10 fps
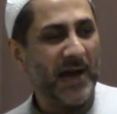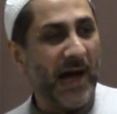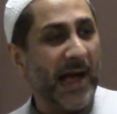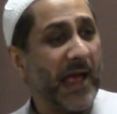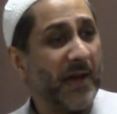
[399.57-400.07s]

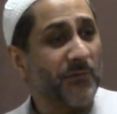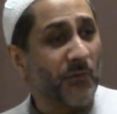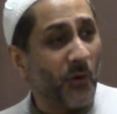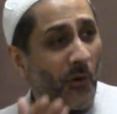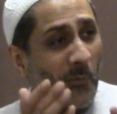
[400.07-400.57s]
I have
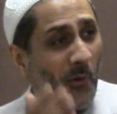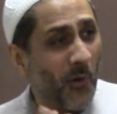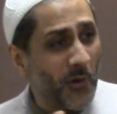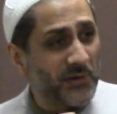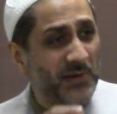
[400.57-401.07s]
no
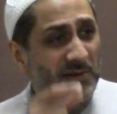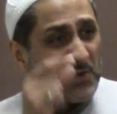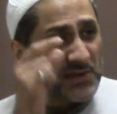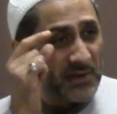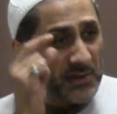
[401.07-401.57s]
more than
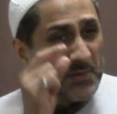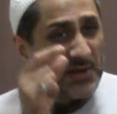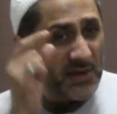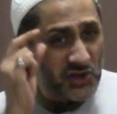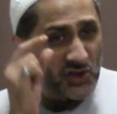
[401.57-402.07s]
this
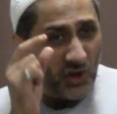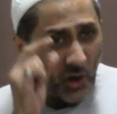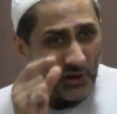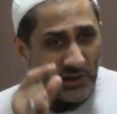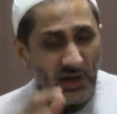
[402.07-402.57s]
limited
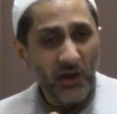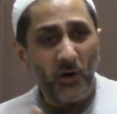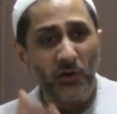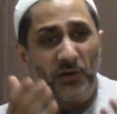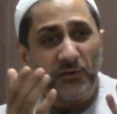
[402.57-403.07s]
slot
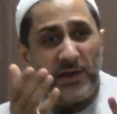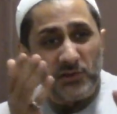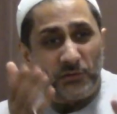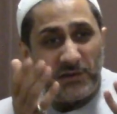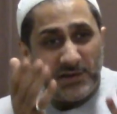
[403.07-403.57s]
on the face
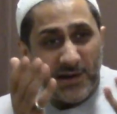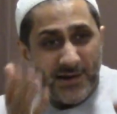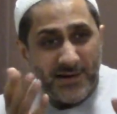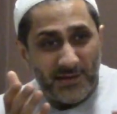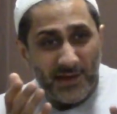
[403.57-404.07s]
of this
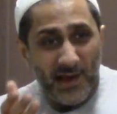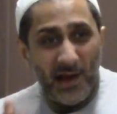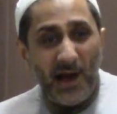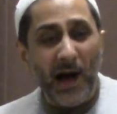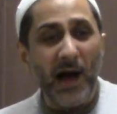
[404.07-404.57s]
earth.
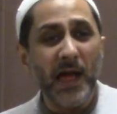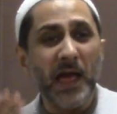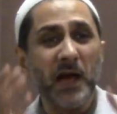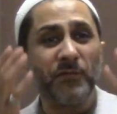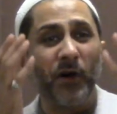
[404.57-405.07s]
I
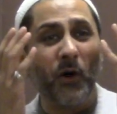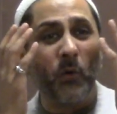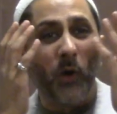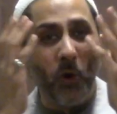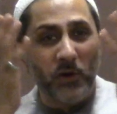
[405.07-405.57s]
have
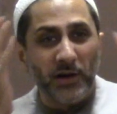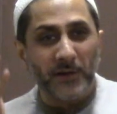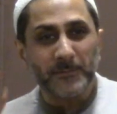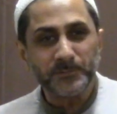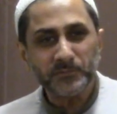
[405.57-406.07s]

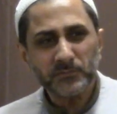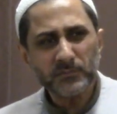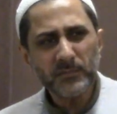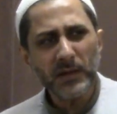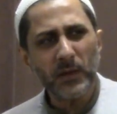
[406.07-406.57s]
awoken
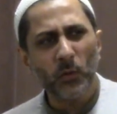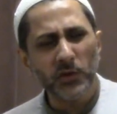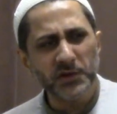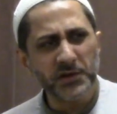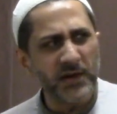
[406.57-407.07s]

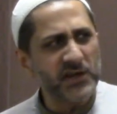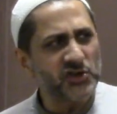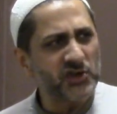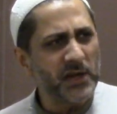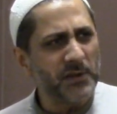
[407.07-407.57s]
what a great
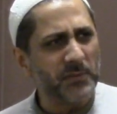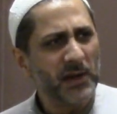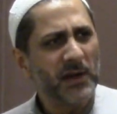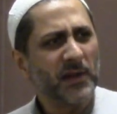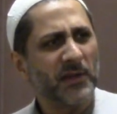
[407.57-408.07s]

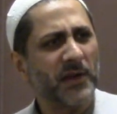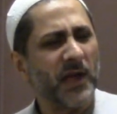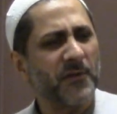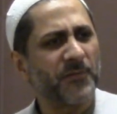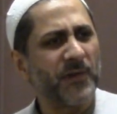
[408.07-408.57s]
shame that
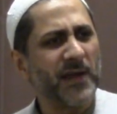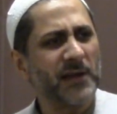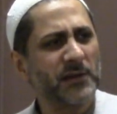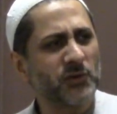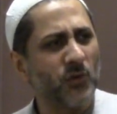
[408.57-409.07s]
I
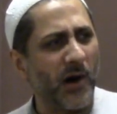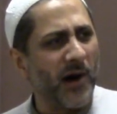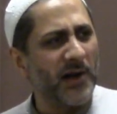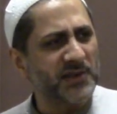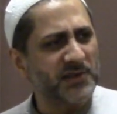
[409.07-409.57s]
fail to
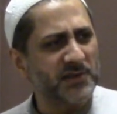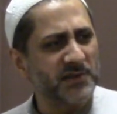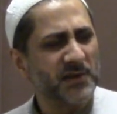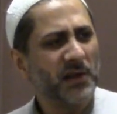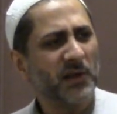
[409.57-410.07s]
ask
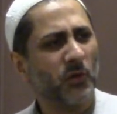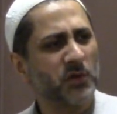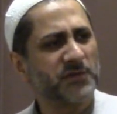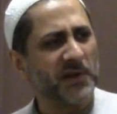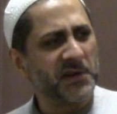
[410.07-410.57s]

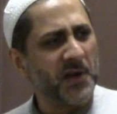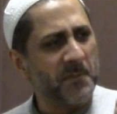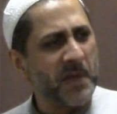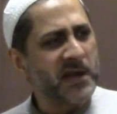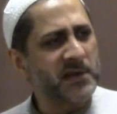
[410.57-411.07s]
those
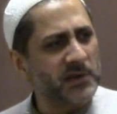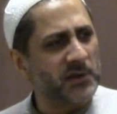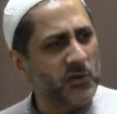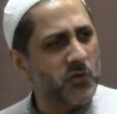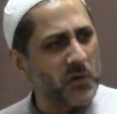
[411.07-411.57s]

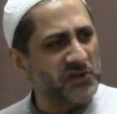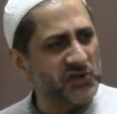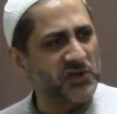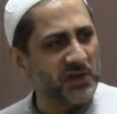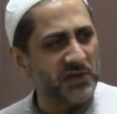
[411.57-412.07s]
fundamental
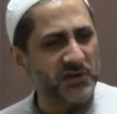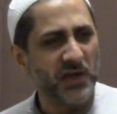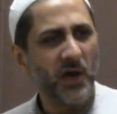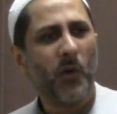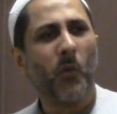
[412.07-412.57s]
questions.
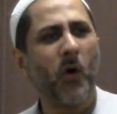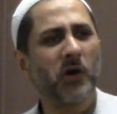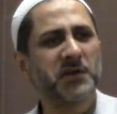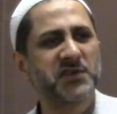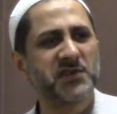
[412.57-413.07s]

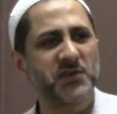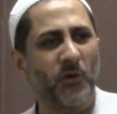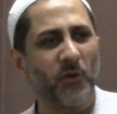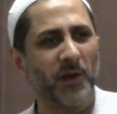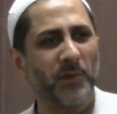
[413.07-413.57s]
What is it
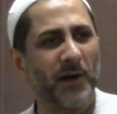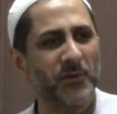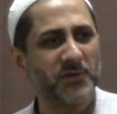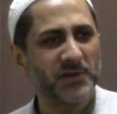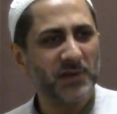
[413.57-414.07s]
all
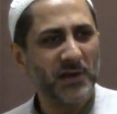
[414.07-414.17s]
about?